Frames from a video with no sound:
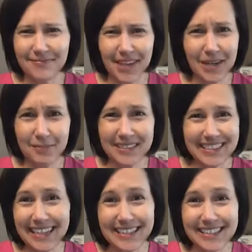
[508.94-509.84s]
get up and
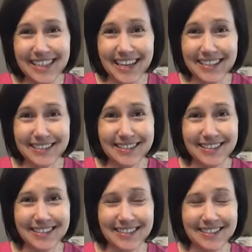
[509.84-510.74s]
dance, guys
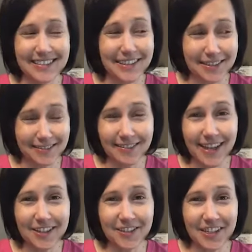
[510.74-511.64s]
a
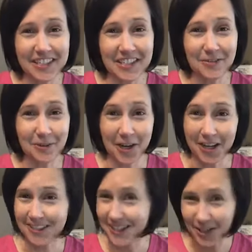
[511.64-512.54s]
lot of crazy going
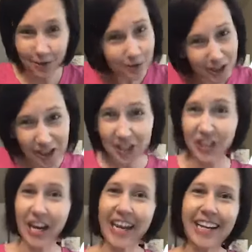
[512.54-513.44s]
on. So
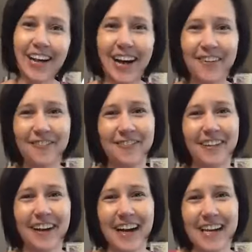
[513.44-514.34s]
shake it off.
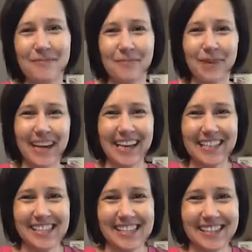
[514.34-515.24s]
All right. Bye,
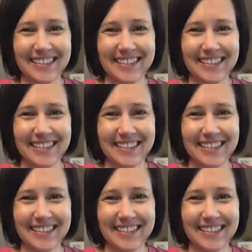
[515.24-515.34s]
guys.